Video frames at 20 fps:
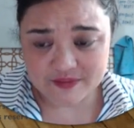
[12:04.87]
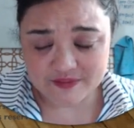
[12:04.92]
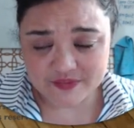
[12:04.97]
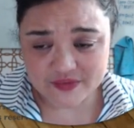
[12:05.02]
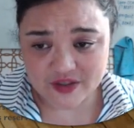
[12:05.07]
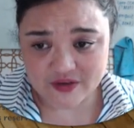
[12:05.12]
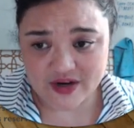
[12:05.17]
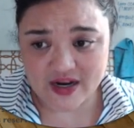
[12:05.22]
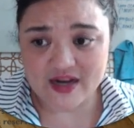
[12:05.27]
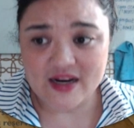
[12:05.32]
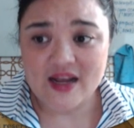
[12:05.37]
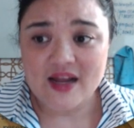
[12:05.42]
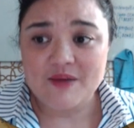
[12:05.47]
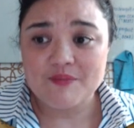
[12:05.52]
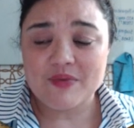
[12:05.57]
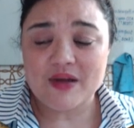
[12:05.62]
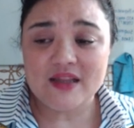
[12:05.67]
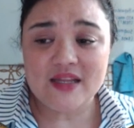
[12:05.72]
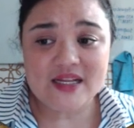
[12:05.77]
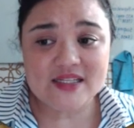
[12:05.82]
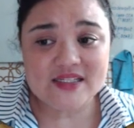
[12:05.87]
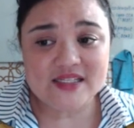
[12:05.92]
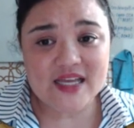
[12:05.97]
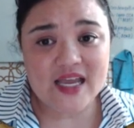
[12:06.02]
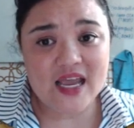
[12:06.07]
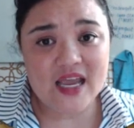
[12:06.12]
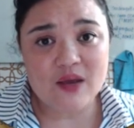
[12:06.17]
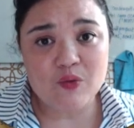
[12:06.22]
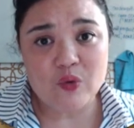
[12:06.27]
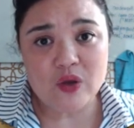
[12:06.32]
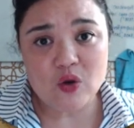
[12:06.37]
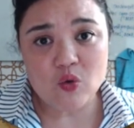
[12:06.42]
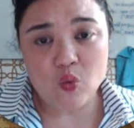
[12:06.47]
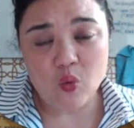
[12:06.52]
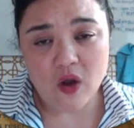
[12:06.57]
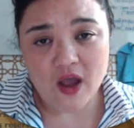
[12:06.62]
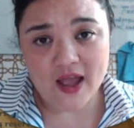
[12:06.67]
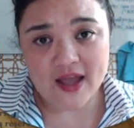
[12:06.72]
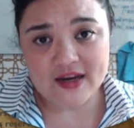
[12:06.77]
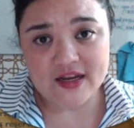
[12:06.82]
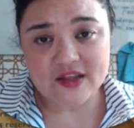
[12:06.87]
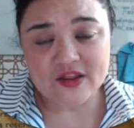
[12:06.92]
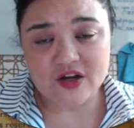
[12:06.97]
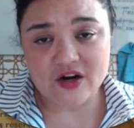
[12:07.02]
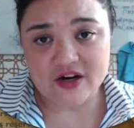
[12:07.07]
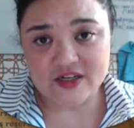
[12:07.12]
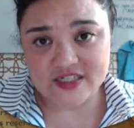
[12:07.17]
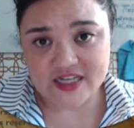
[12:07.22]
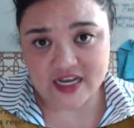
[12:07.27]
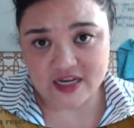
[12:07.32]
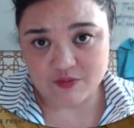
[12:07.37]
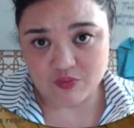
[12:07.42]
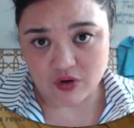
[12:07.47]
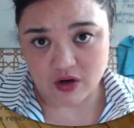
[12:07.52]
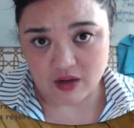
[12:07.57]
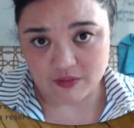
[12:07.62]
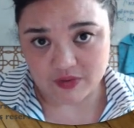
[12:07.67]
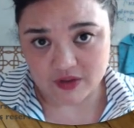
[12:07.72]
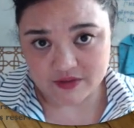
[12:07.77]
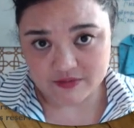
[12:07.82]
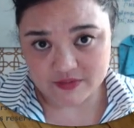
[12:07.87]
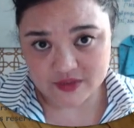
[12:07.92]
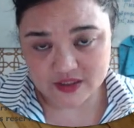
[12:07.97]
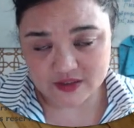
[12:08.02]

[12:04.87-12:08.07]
Right? But let's say in week 1, there are 10 problems.